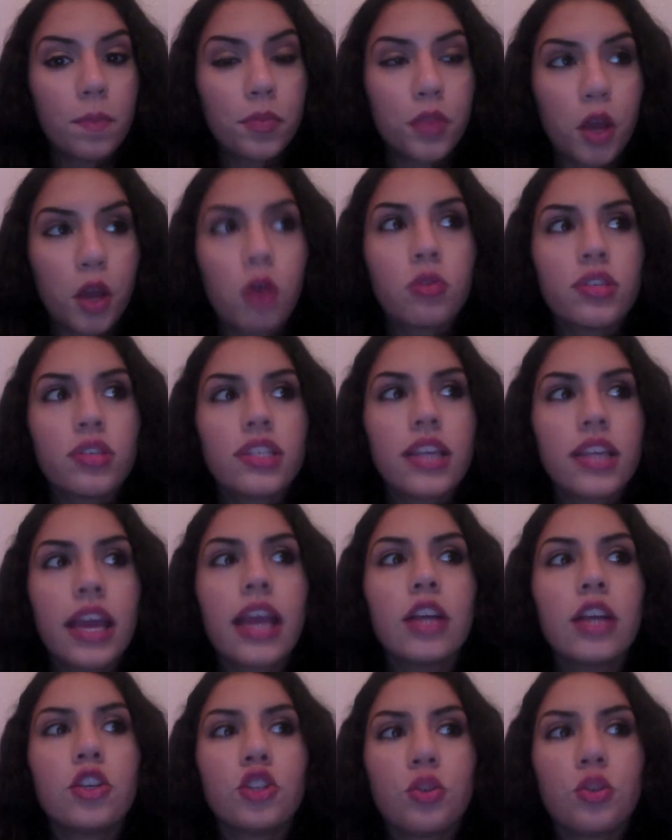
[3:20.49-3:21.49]
those
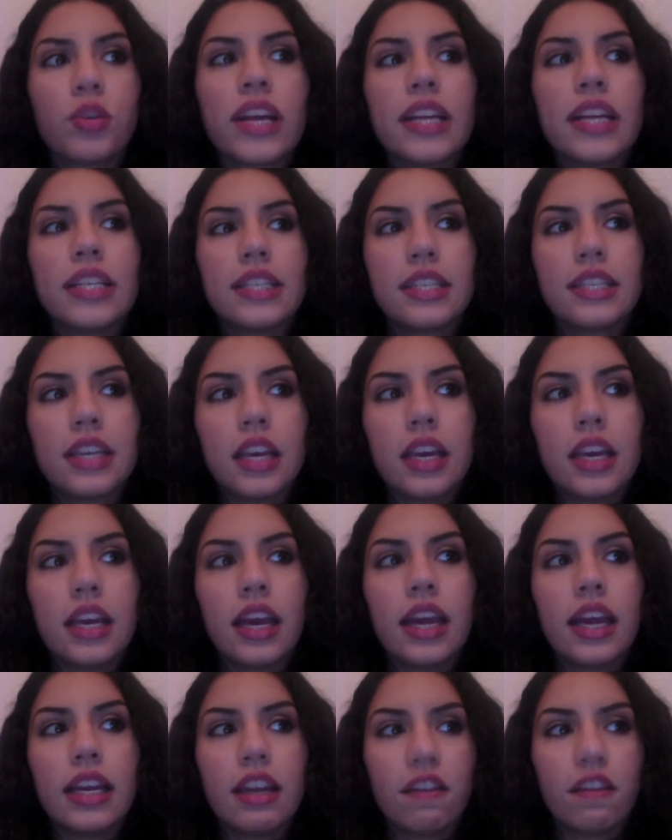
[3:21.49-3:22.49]
things you can
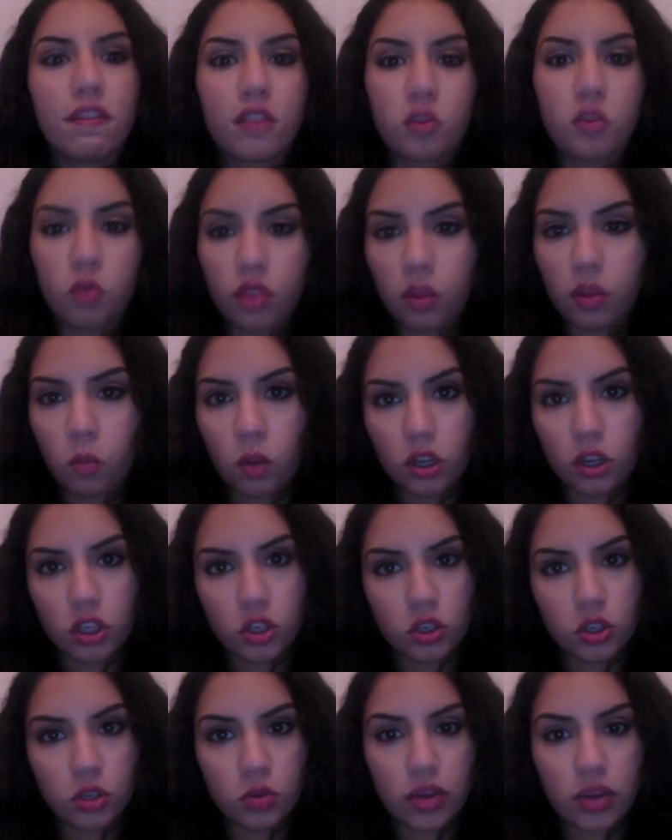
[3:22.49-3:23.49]
see a difference within one
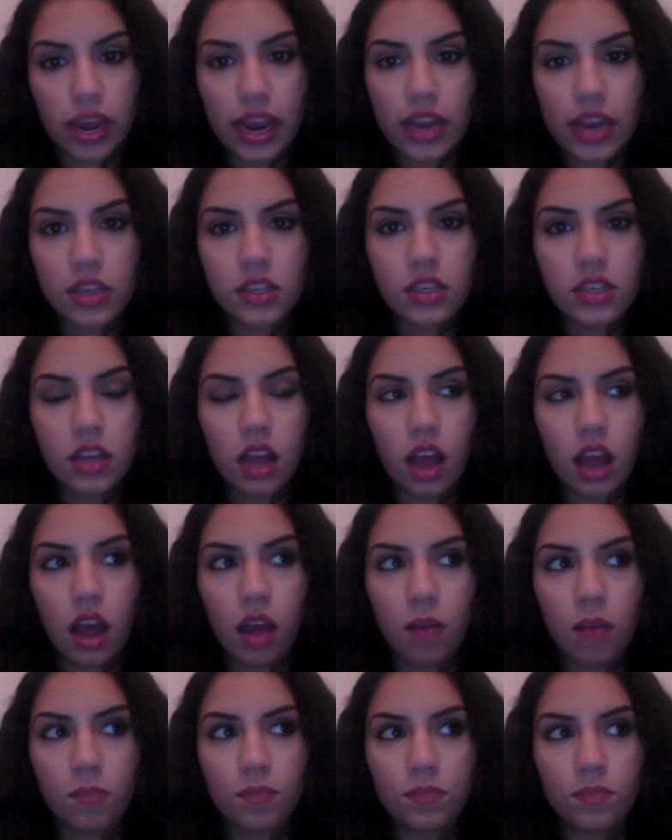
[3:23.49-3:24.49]
to two days,
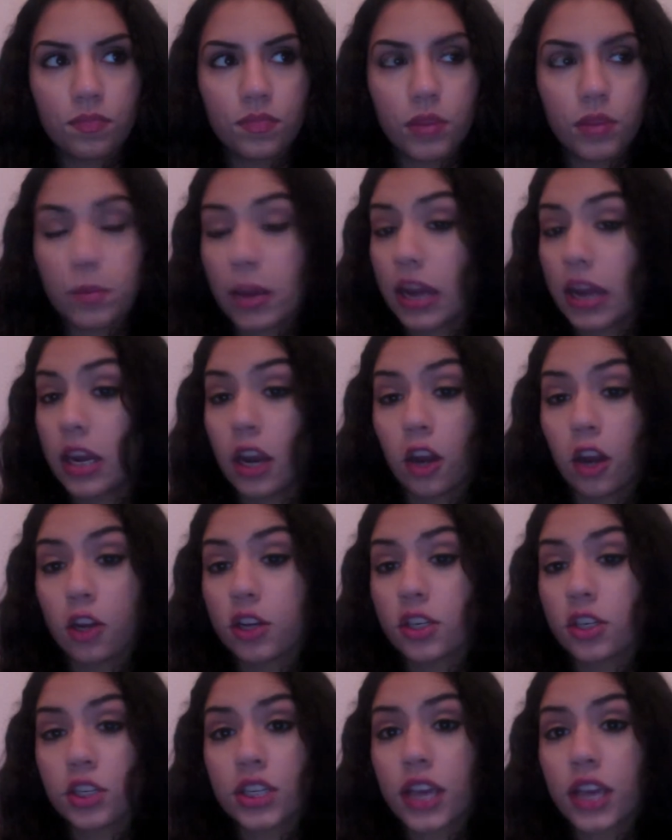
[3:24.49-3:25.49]
um, depending
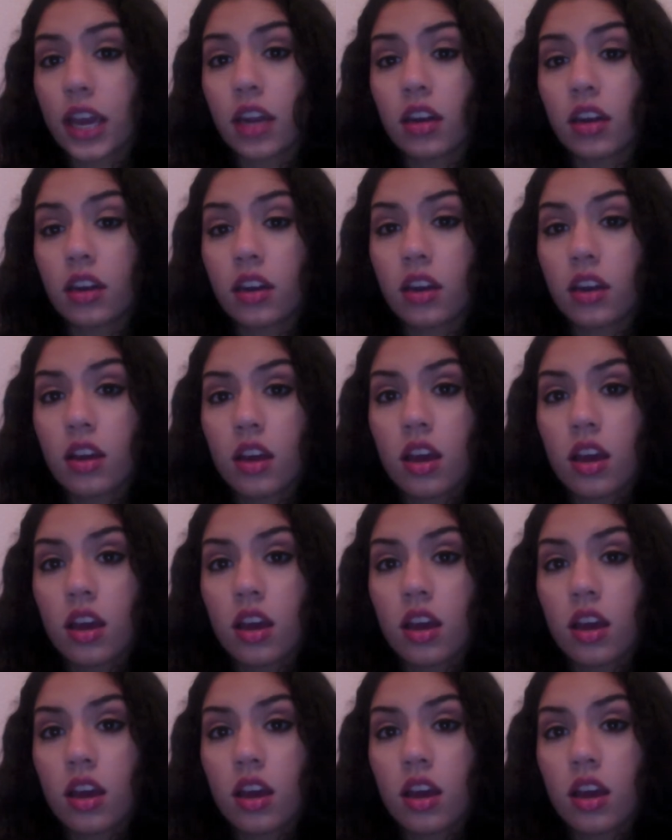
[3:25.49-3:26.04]
on your skin.